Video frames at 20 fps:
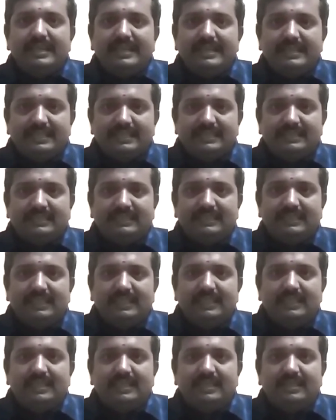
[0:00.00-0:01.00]

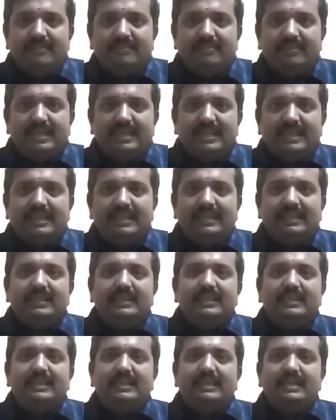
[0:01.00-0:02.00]
industry where
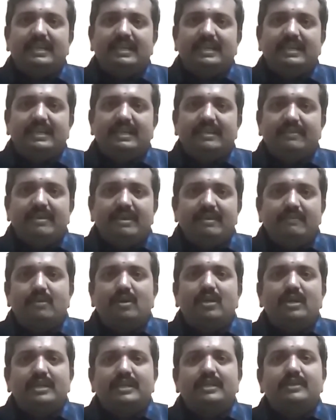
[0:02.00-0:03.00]
living
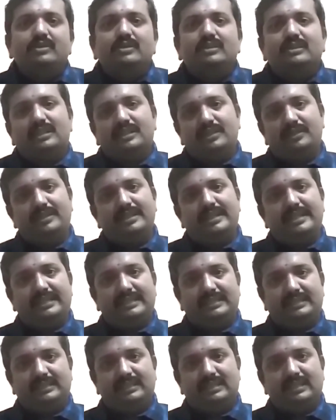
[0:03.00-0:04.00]
molecules are
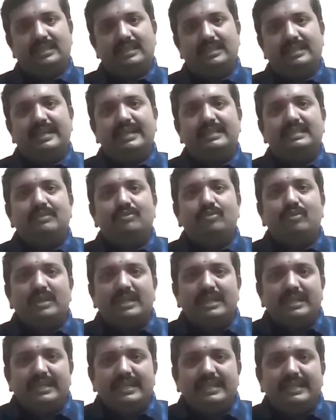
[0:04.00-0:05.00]
utilized, like the food
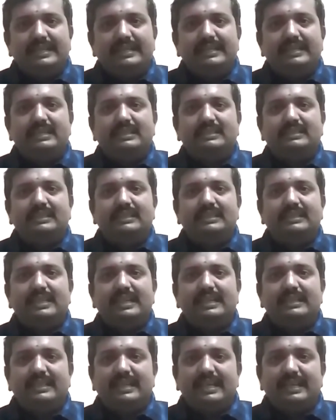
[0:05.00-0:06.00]
and dairy industry,
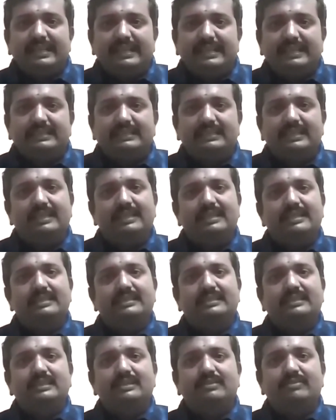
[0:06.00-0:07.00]
like the agricultural
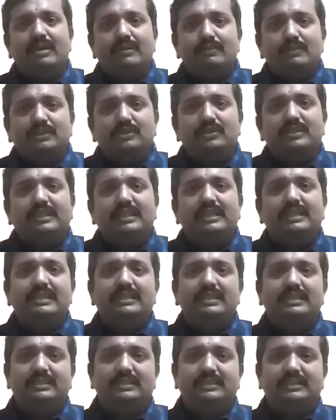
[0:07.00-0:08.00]
industry, the pharmaceutical
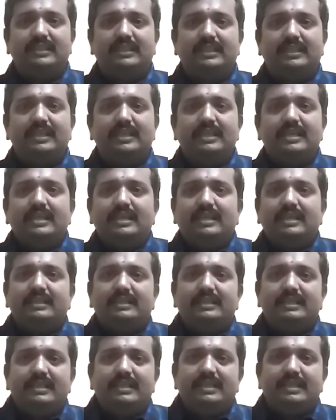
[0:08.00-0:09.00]
industry,
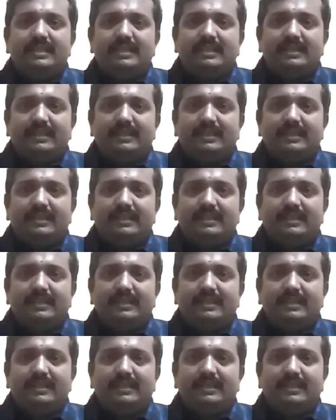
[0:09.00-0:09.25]
the